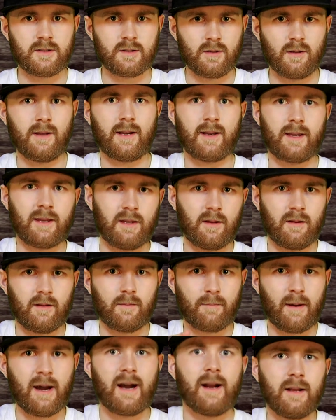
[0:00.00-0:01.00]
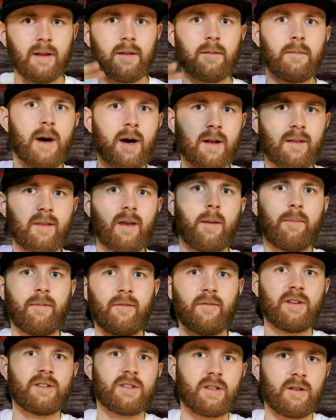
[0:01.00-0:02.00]
So, like, pile them on top
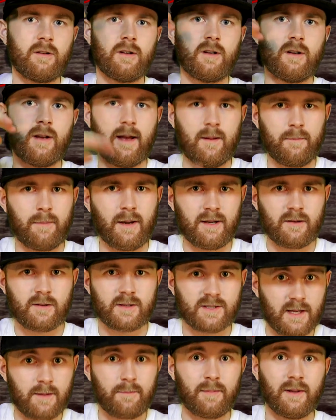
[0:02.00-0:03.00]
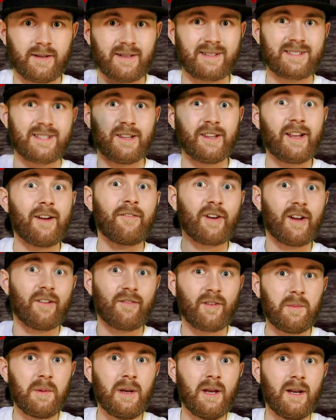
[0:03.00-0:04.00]
of each other, Empire State Buildings, 11 of
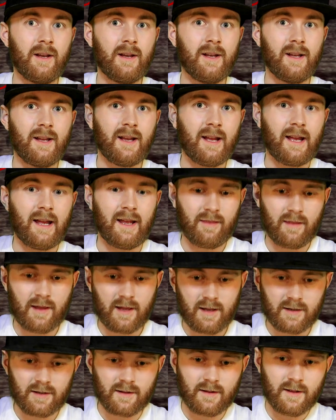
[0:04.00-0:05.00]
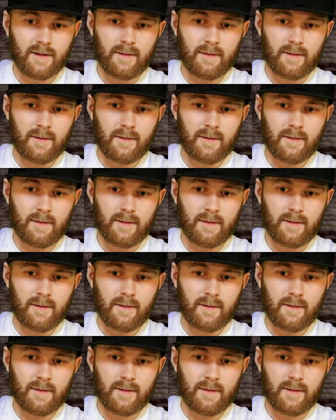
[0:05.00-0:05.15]
them, and then